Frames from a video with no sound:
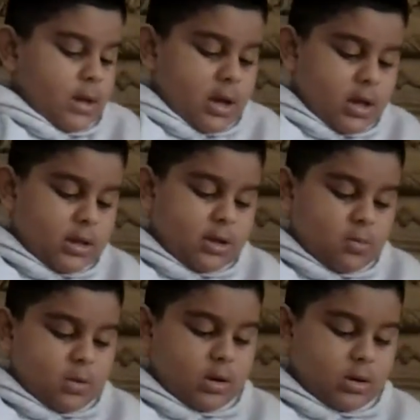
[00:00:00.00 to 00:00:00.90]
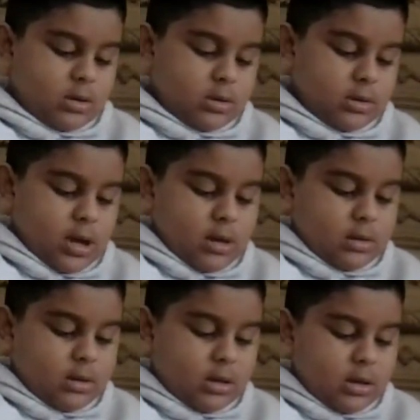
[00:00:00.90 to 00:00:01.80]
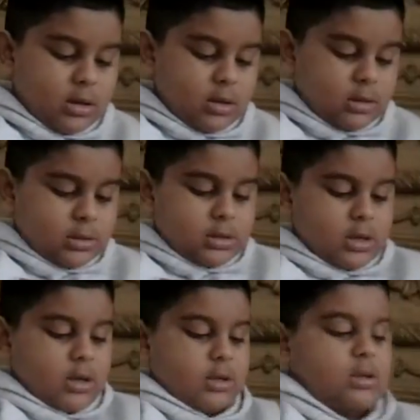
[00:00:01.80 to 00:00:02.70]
And then we're going to do that on the other side